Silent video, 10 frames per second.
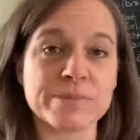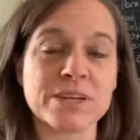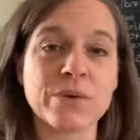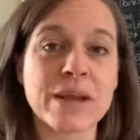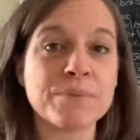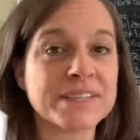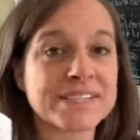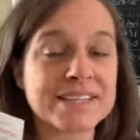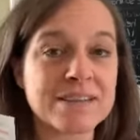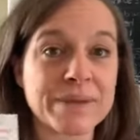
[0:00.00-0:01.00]
So when I put
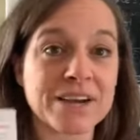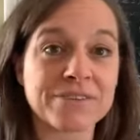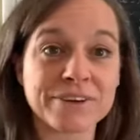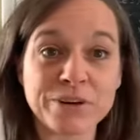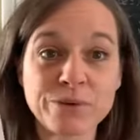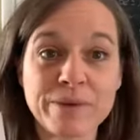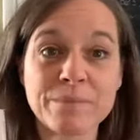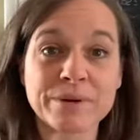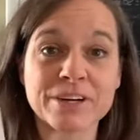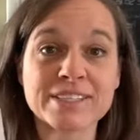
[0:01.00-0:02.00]
this in the mail for new
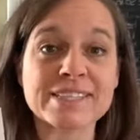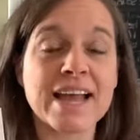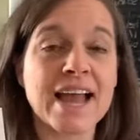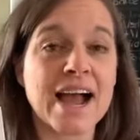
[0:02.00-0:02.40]
members,